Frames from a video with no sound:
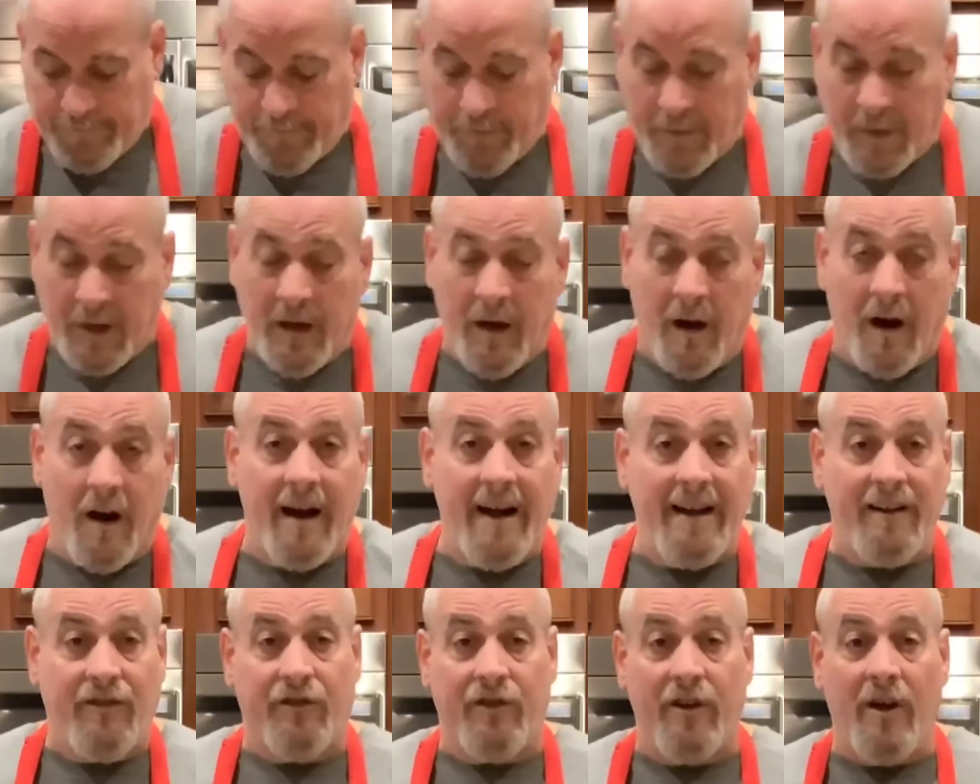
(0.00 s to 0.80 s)
All
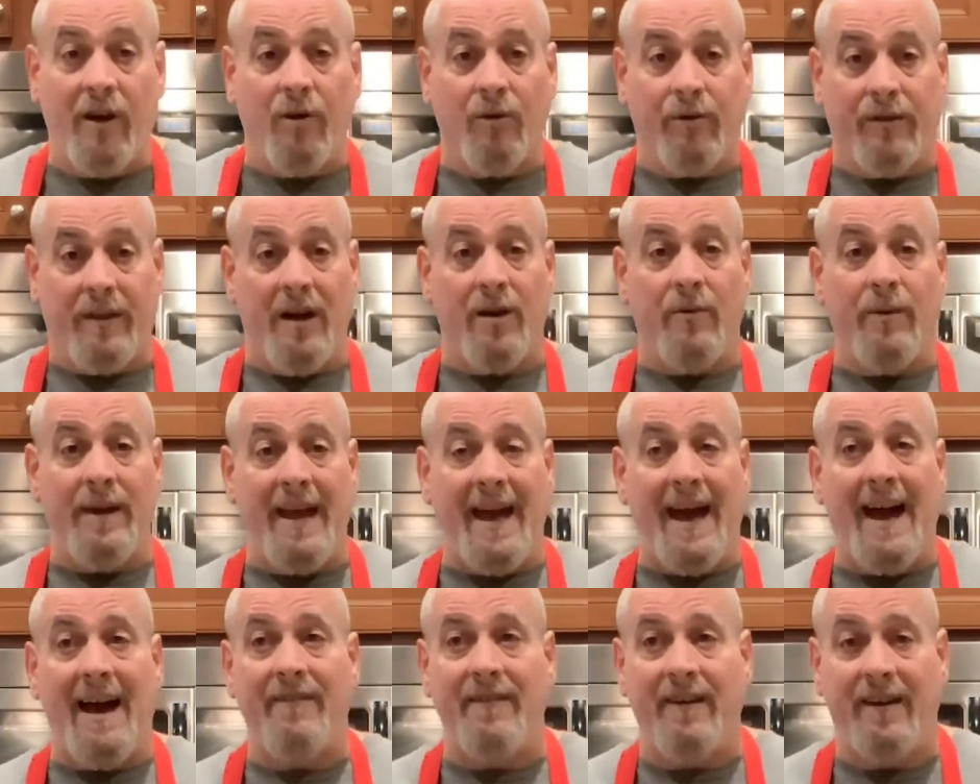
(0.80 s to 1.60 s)
right, so there we
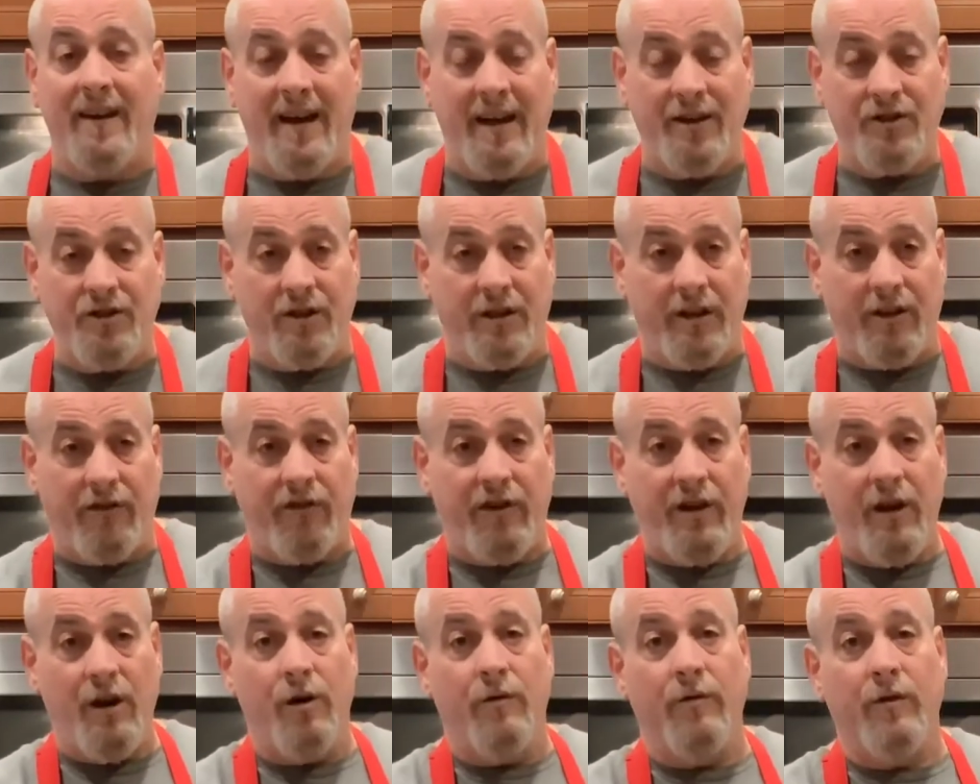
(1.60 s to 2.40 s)
have it. As you can
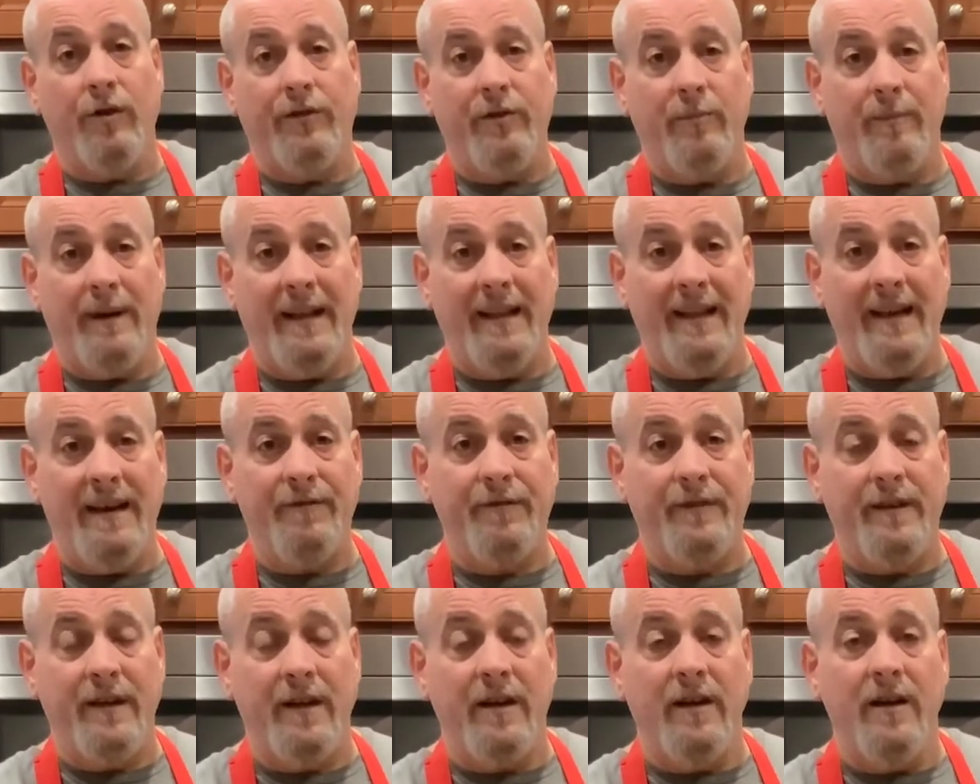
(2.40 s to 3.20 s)
see over to my
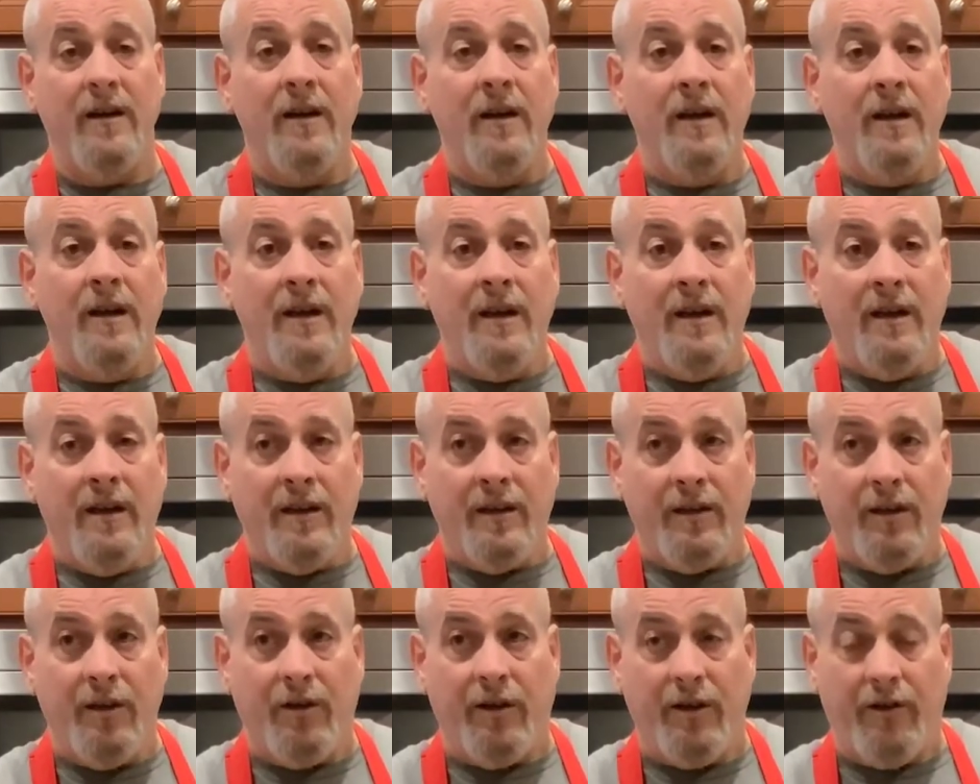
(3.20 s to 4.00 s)
left here,
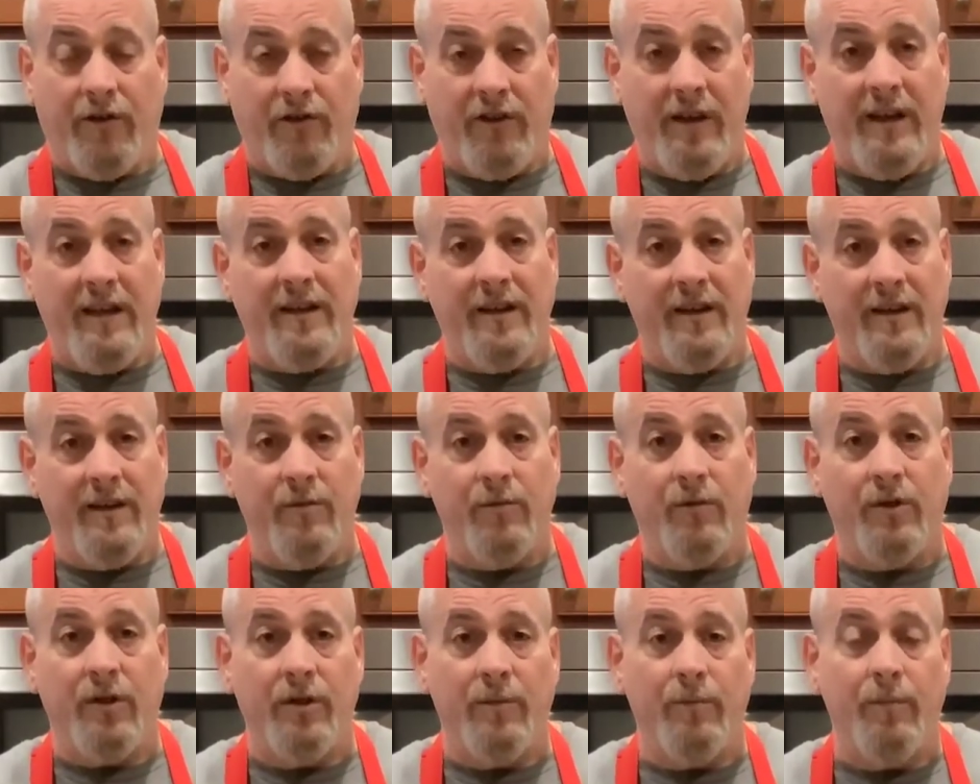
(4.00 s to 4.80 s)
you can see the
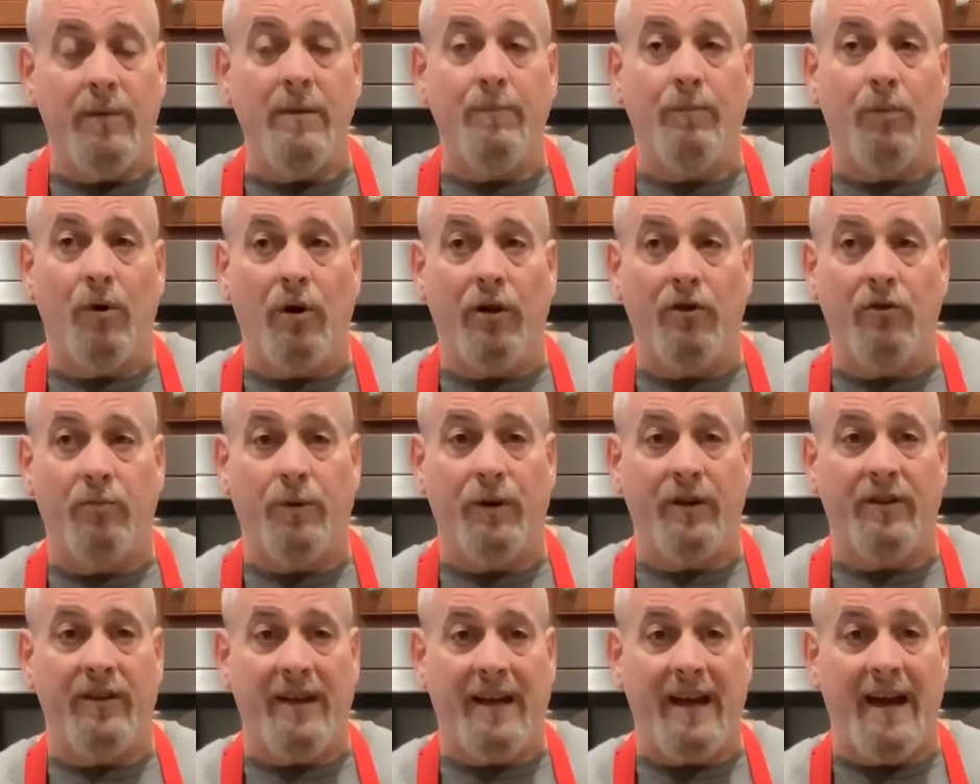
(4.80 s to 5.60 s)
meatballs
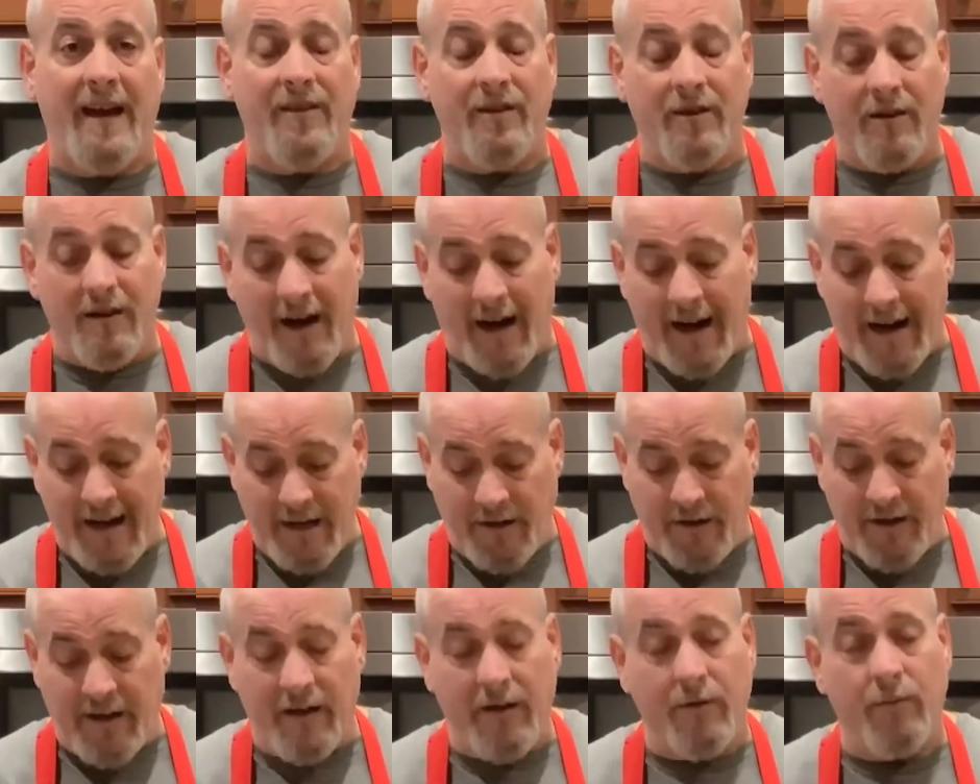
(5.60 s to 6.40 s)
put together. I
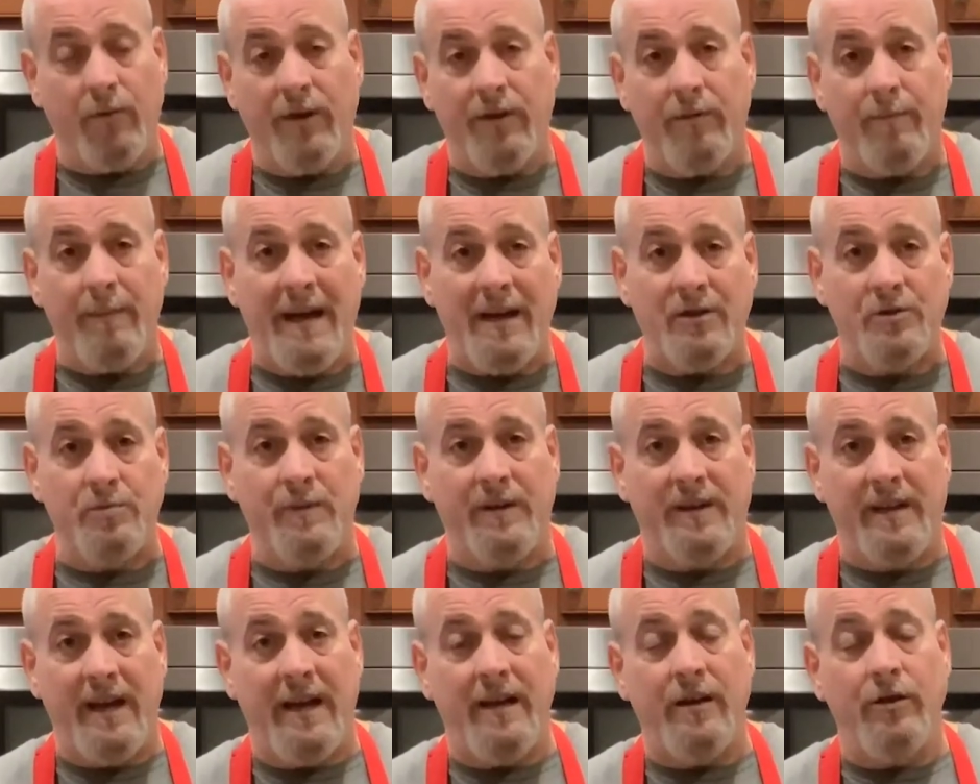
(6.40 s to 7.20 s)
did it with mashed
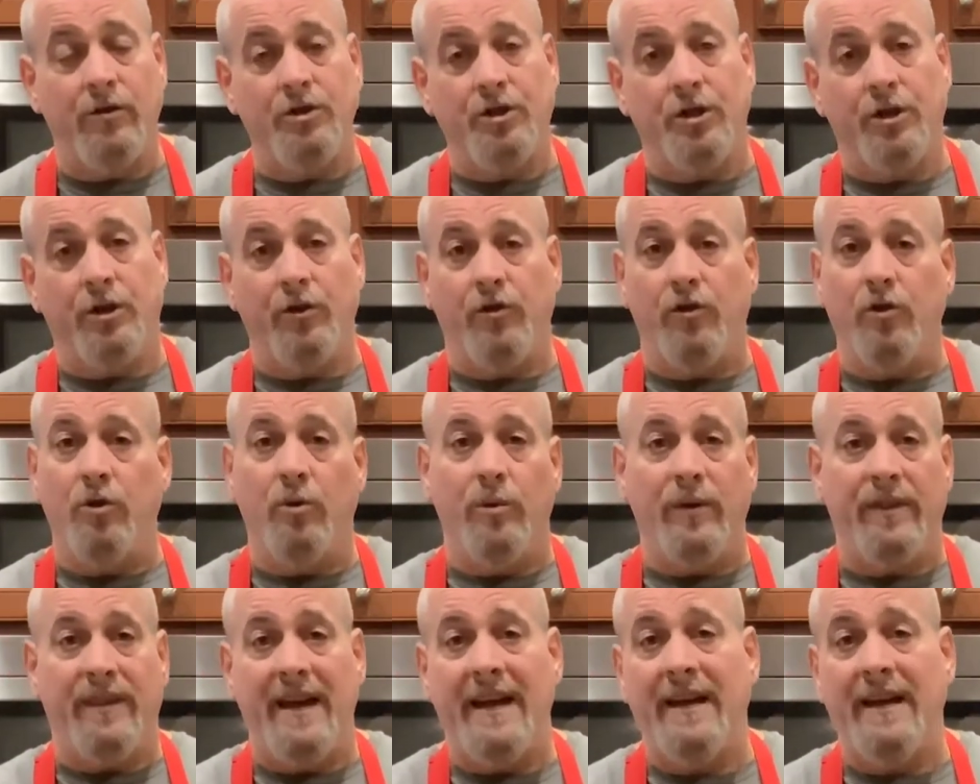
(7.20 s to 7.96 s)
potatoes. You could do it with egg